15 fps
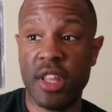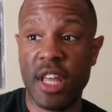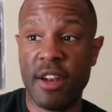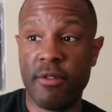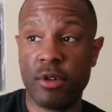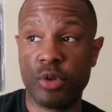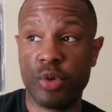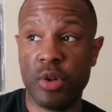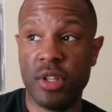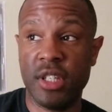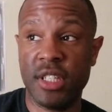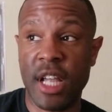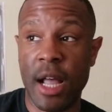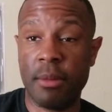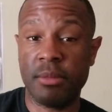anniversary of
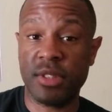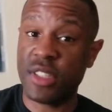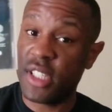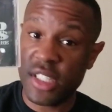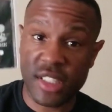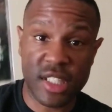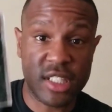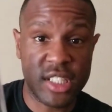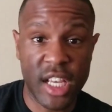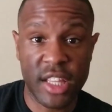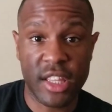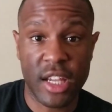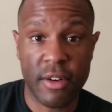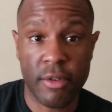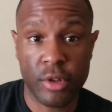this album since the
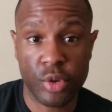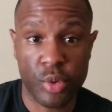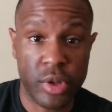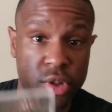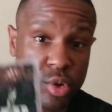10th anniversary